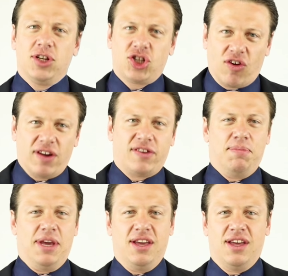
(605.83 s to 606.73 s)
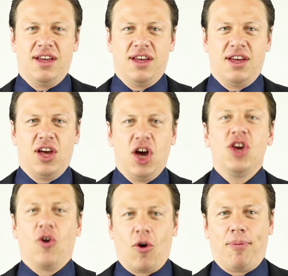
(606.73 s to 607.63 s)
Trust me,
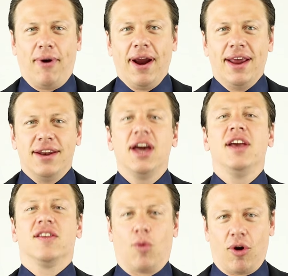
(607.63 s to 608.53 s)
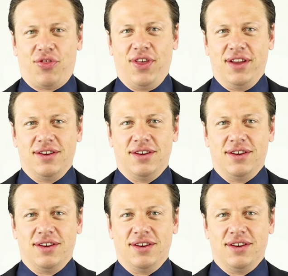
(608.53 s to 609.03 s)
your brand is worth it.